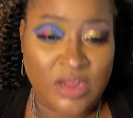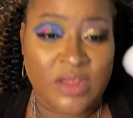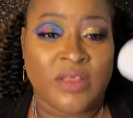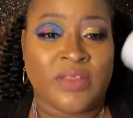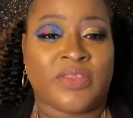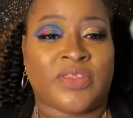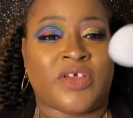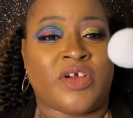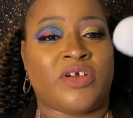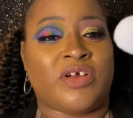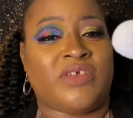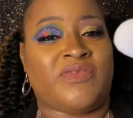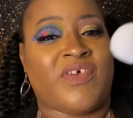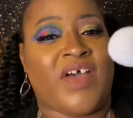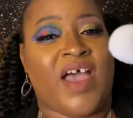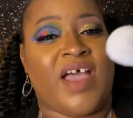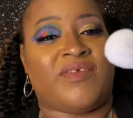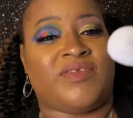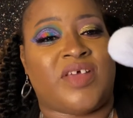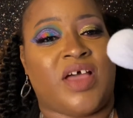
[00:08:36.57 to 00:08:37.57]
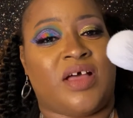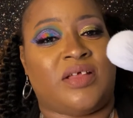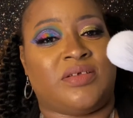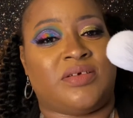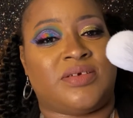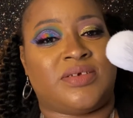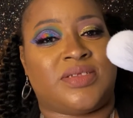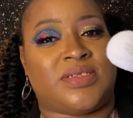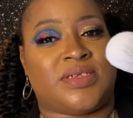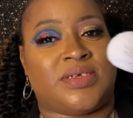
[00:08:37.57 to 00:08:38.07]

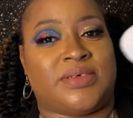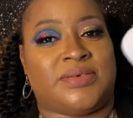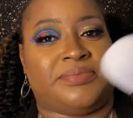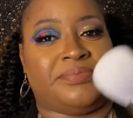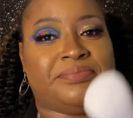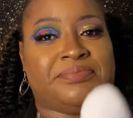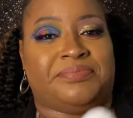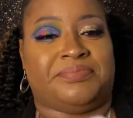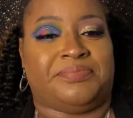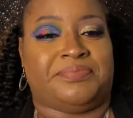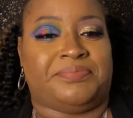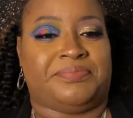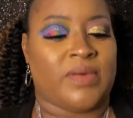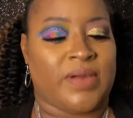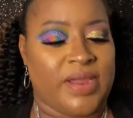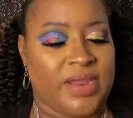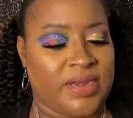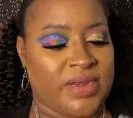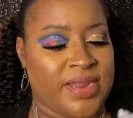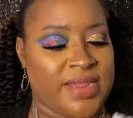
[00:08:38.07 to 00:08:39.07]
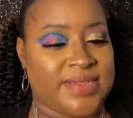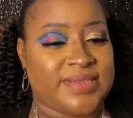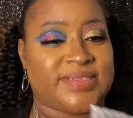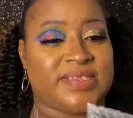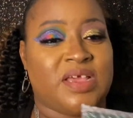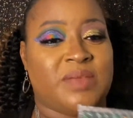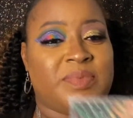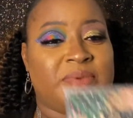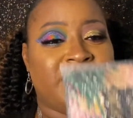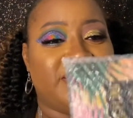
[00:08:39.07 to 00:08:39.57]
$35. All right, next
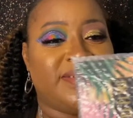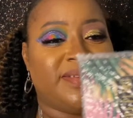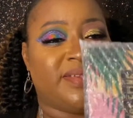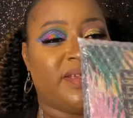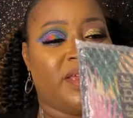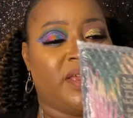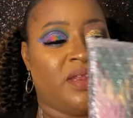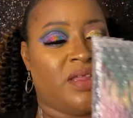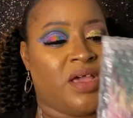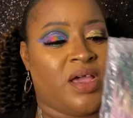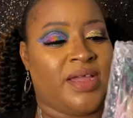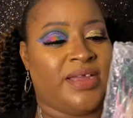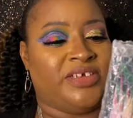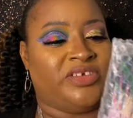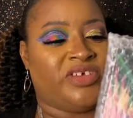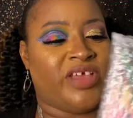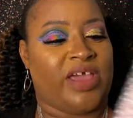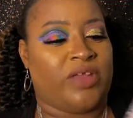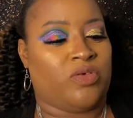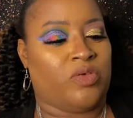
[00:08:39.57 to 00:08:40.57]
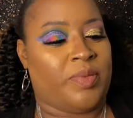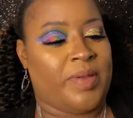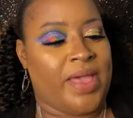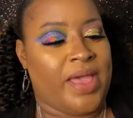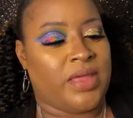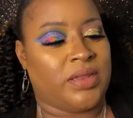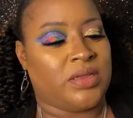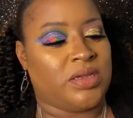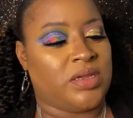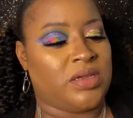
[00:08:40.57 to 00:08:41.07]
up is an eyeshadow
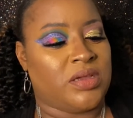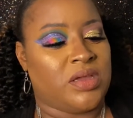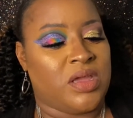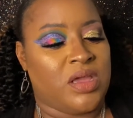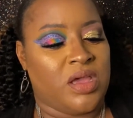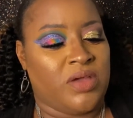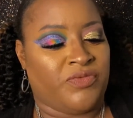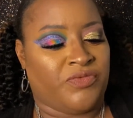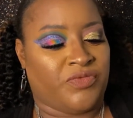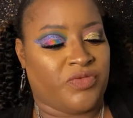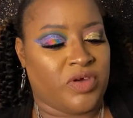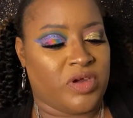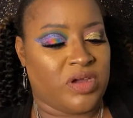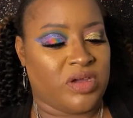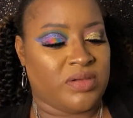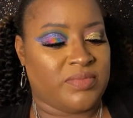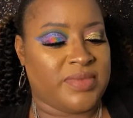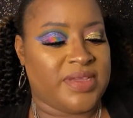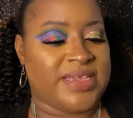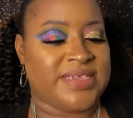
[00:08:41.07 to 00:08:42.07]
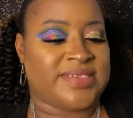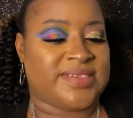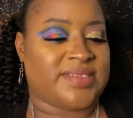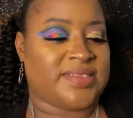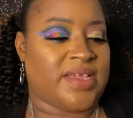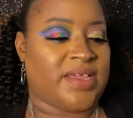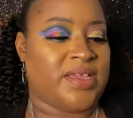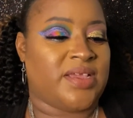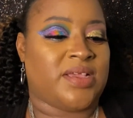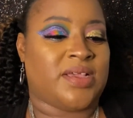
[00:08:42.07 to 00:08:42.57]
palette from
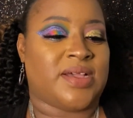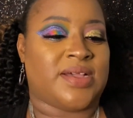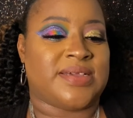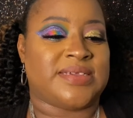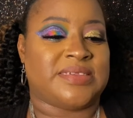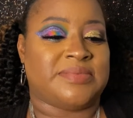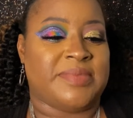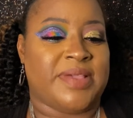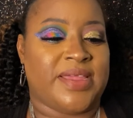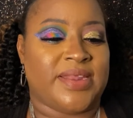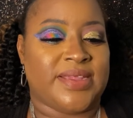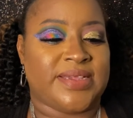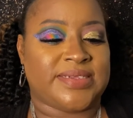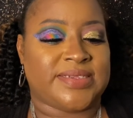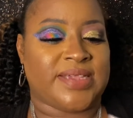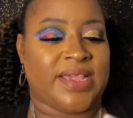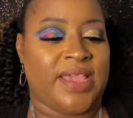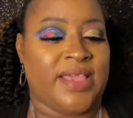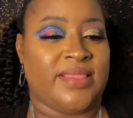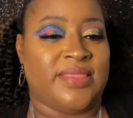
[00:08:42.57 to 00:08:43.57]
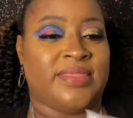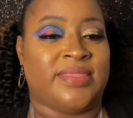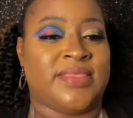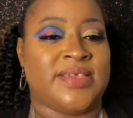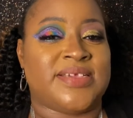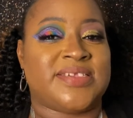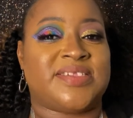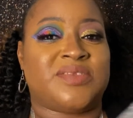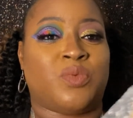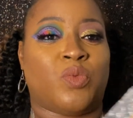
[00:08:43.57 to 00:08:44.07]
Estate Cosmetics, and
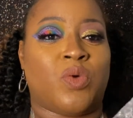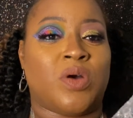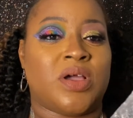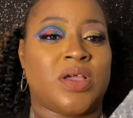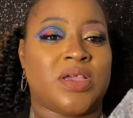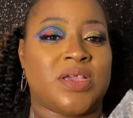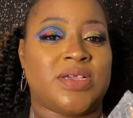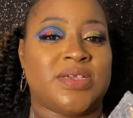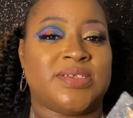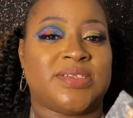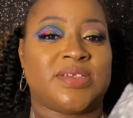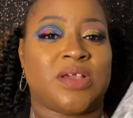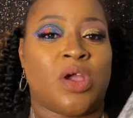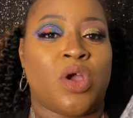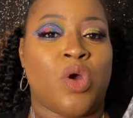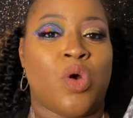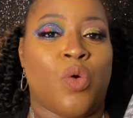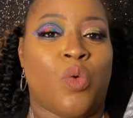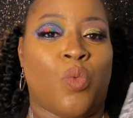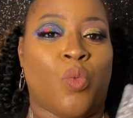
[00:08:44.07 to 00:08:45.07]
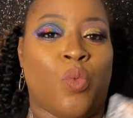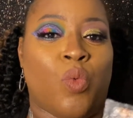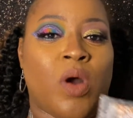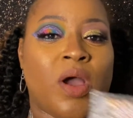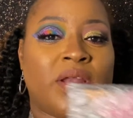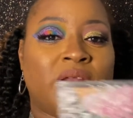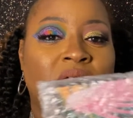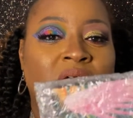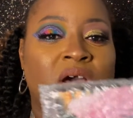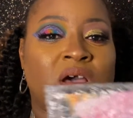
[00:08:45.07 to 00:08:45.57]
this was
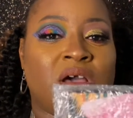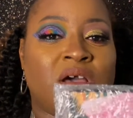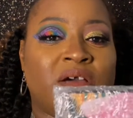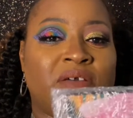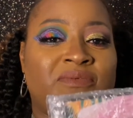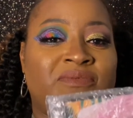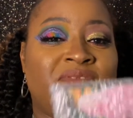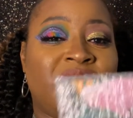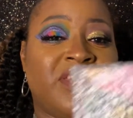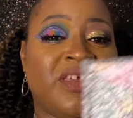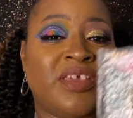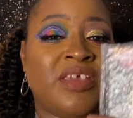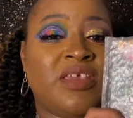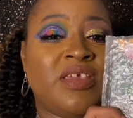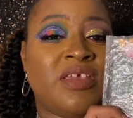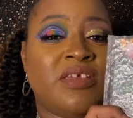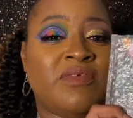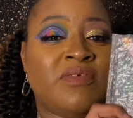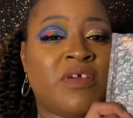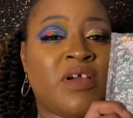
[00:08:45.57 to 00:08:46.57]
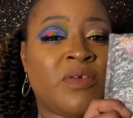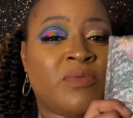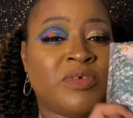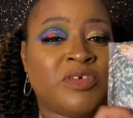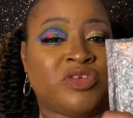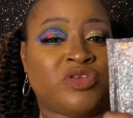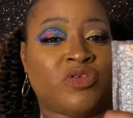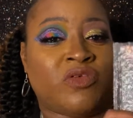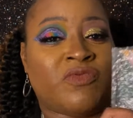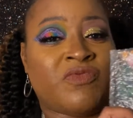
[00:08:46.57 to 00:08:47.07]
one of the
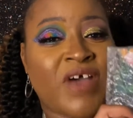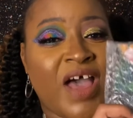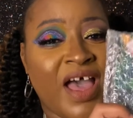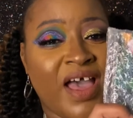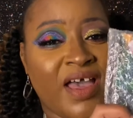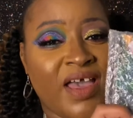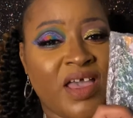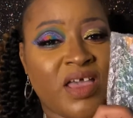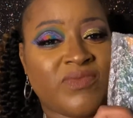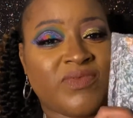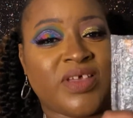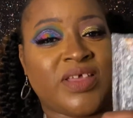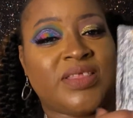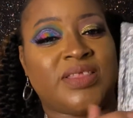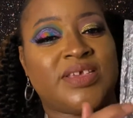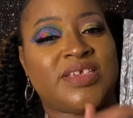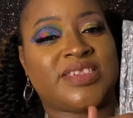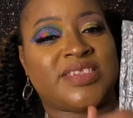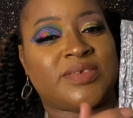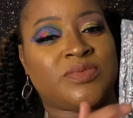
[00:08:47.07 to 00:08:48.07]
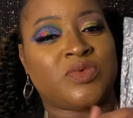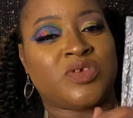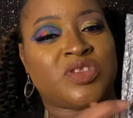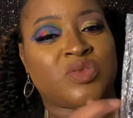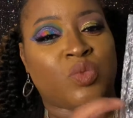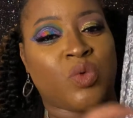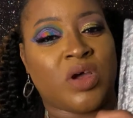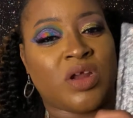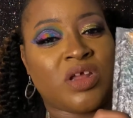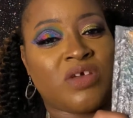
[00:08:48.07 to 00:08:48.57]
original 5, and this was
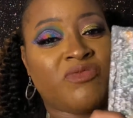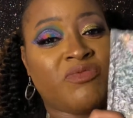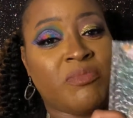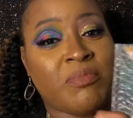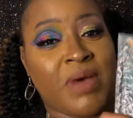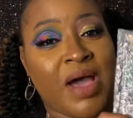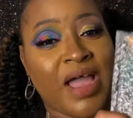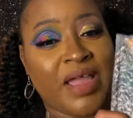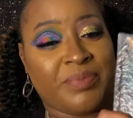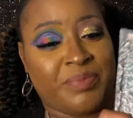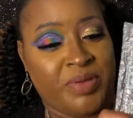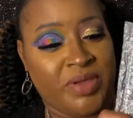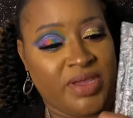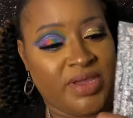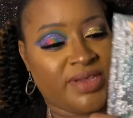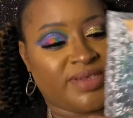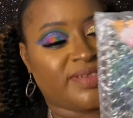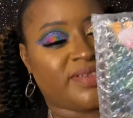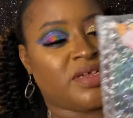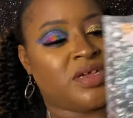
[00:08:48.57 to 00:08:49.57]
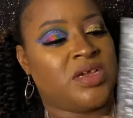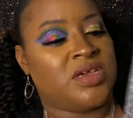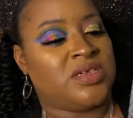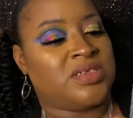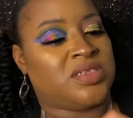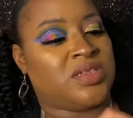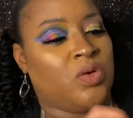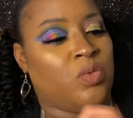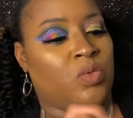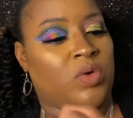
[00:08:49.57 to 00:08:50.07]
one of my picks.
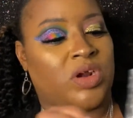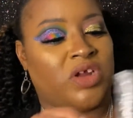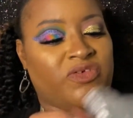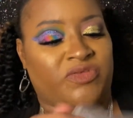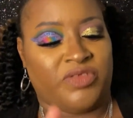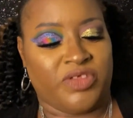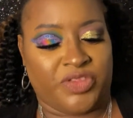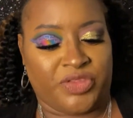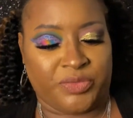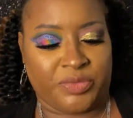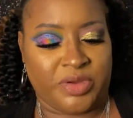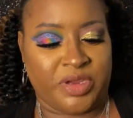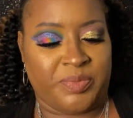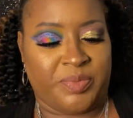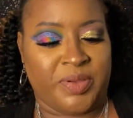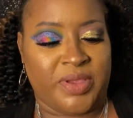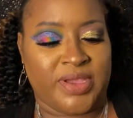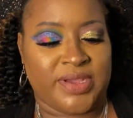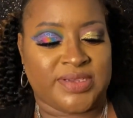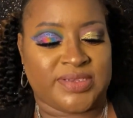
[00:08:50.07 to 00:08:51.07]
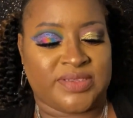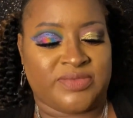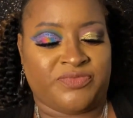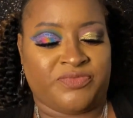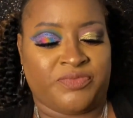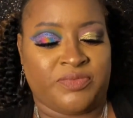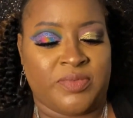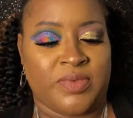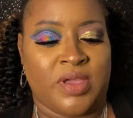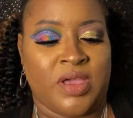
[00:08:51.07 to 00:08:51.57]
So one of the 3
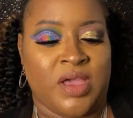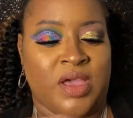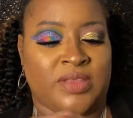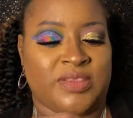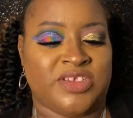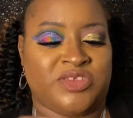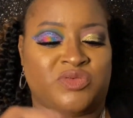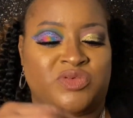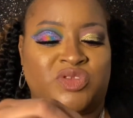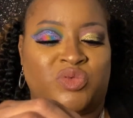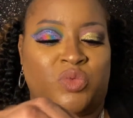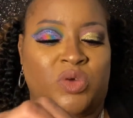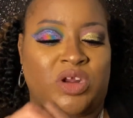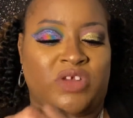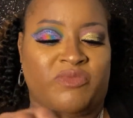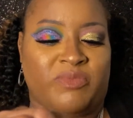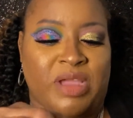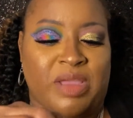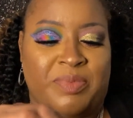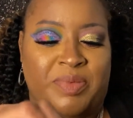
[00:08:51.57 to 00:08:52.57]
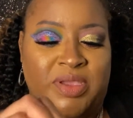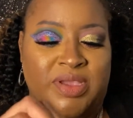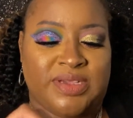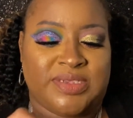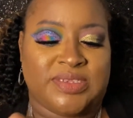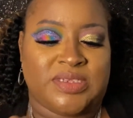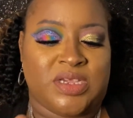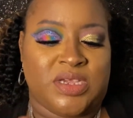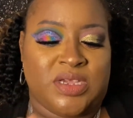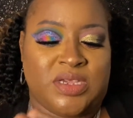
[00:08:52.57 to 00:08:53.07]
picks, this was one of my
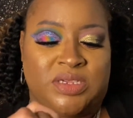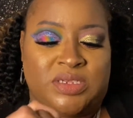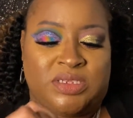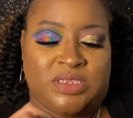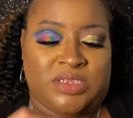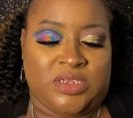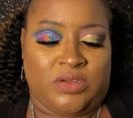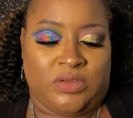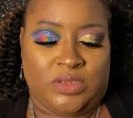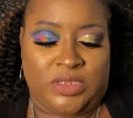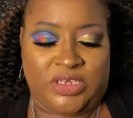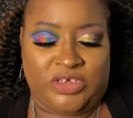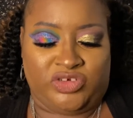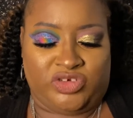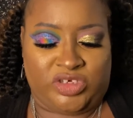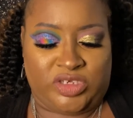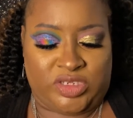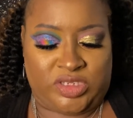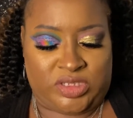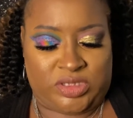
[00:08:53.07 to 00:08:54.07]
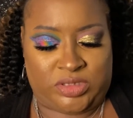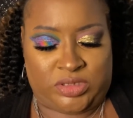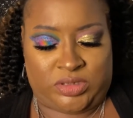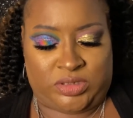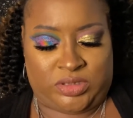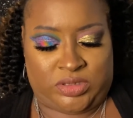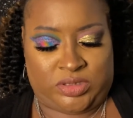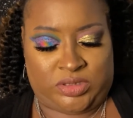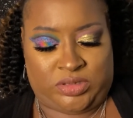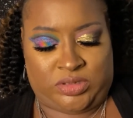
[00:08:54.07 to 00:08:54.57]
picks. So let's
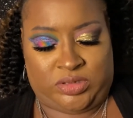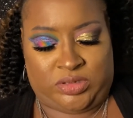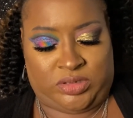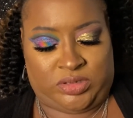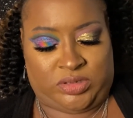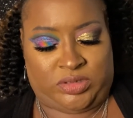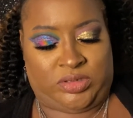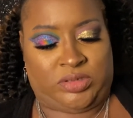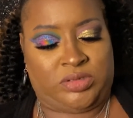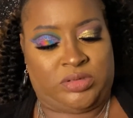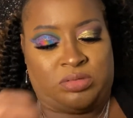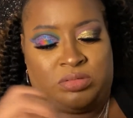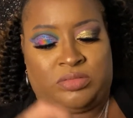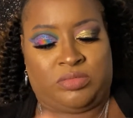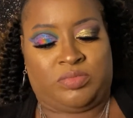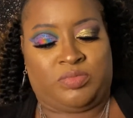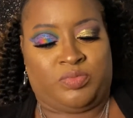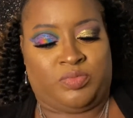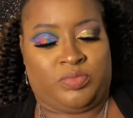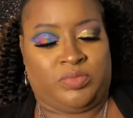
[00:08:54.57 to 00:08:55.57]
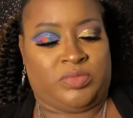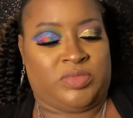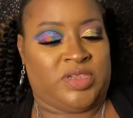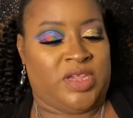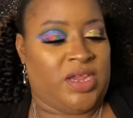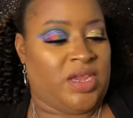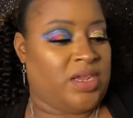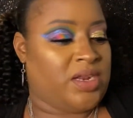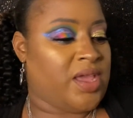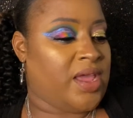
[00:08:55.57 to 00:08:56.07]
just
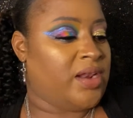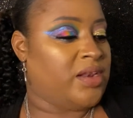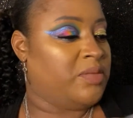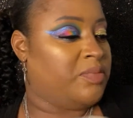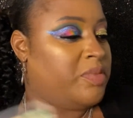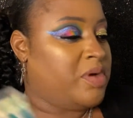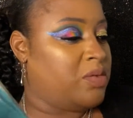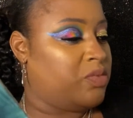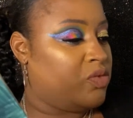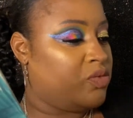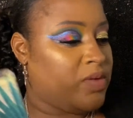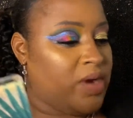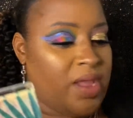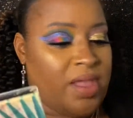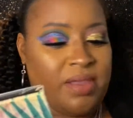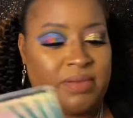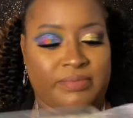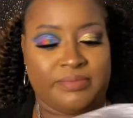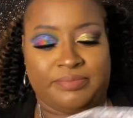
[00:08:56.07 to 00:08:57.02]
take it out of the bubble wrap